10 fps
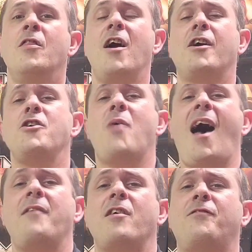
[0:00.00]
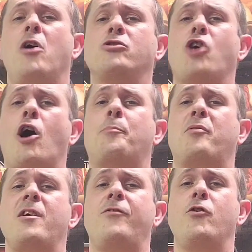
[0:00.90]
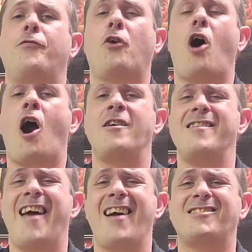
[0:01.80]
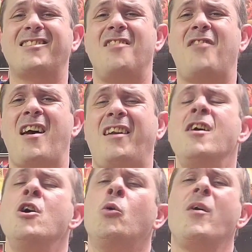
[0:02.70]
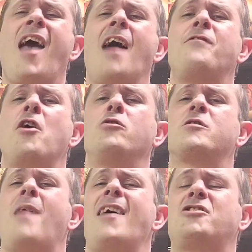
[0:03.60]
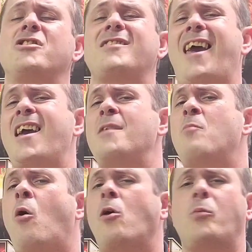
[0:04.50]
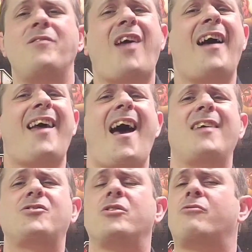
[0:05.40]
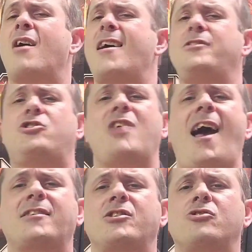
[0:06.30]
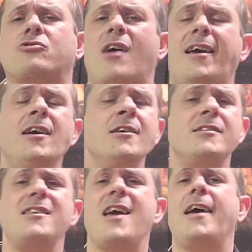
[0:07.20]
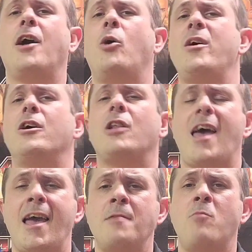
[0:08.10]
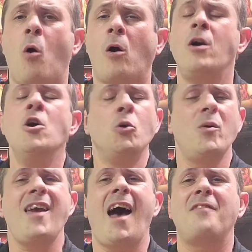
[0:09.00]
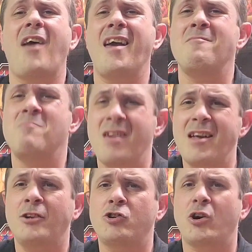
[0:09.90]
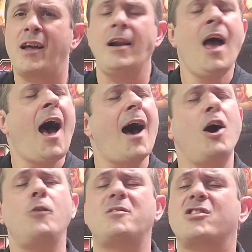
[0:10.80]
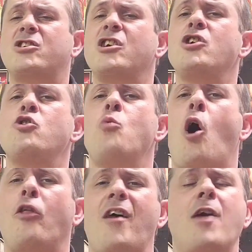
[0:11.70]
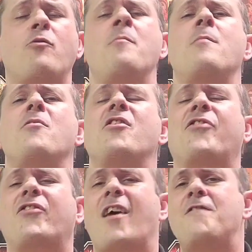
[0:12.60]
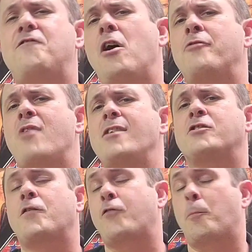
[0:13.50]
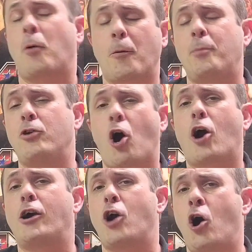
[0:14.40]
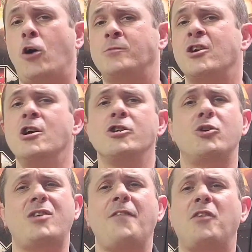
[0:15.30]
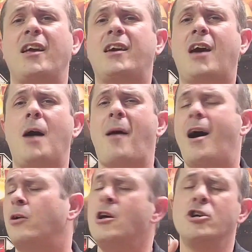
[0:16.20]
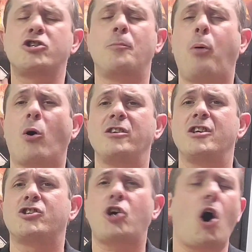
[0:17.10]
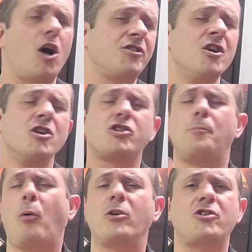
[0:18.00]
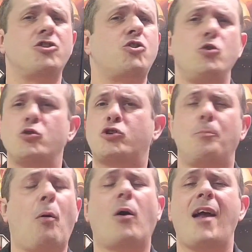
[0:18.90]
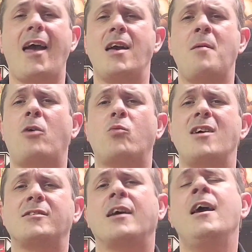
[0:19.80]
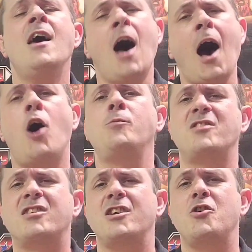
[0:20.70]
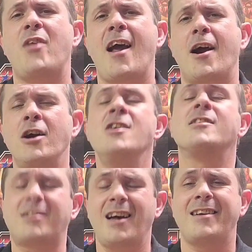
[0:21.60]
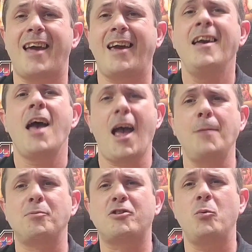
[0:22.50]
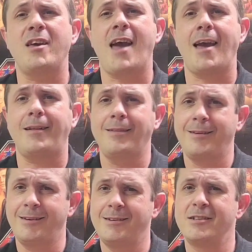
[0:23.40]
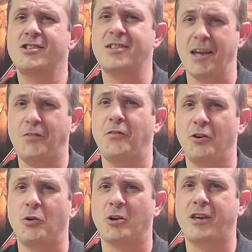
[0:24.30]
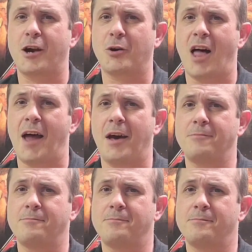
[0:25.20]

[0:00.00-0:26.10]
There you have it, folks, our preview for our next event. We have those matches and more. We've got Axton Ray, Jackson Drake, Diego Hill, and more. We have a meet and greet. I hope to see you all there. Remember, this is a fundraiser for Purple Heart Homes, so definitely come out, support this cause, support the school, support AML Wrestling. I hope to see you there Sunday, April 28th, Statesville, North Carolina.